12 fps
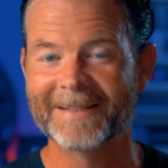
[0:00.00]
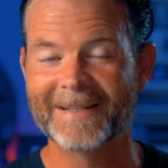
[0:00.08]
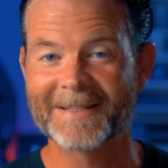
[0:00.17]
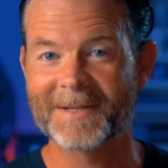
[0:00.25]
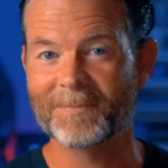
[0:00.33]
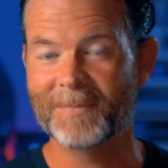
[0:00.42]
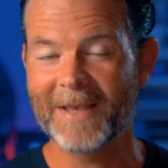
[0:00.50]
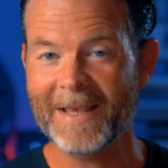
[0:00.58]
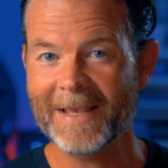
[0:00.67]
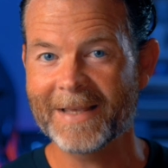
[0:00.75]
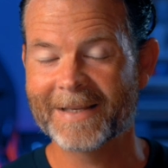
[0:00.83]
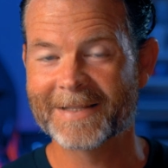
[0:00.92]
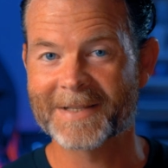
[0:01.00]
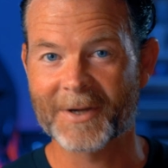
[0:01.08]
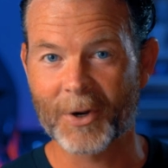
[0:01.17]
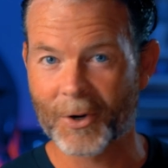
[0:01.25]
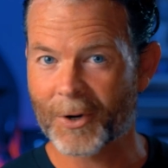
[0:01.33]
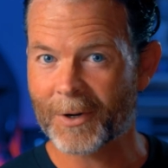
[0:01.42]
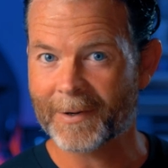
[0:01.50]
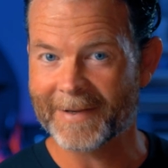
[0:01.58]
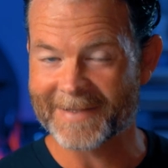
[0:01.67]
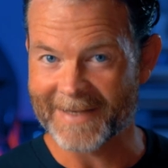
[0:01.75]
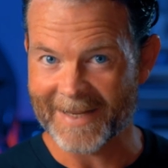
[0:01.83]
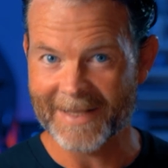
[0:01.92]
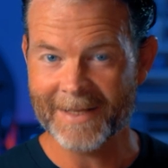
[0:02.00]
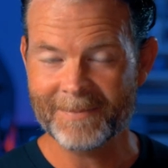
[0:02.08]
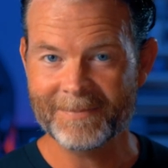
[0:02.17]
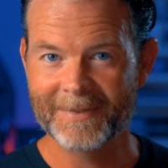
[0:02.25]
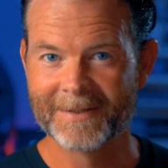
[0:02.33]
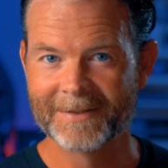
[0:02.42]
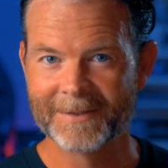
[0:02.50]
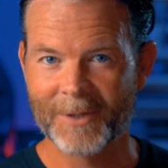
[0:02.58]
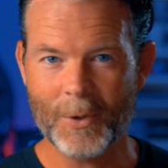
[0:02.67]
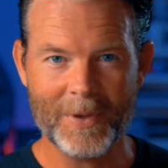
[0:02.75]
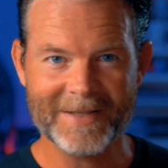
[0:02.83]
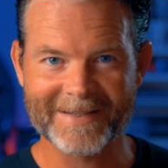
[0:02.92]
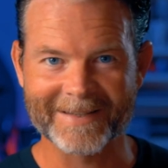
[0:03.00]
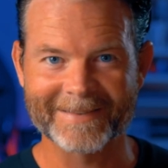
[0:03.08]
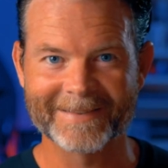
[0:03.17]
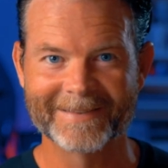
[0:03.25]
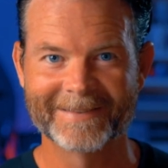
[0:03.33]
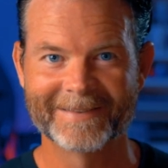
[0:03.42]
Is it me? Is it her? Is it him? Who is it?